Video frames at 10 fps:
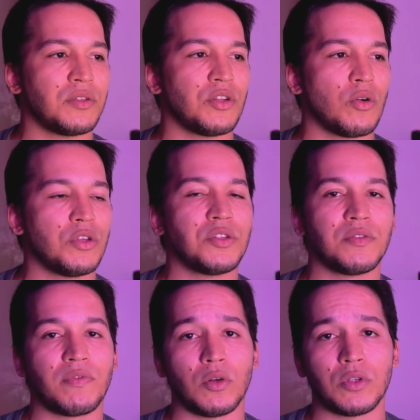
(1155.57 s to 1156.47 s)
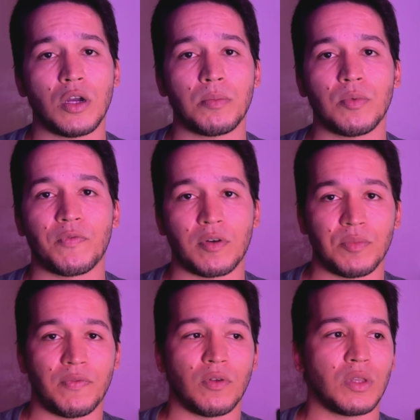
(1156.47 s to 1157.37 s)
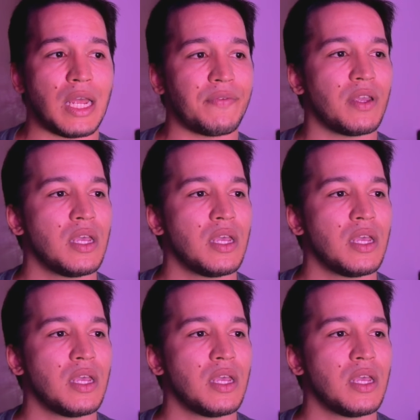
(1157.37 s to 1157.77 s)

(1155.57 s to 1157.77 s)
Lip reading: using Float Hub from the Float Life,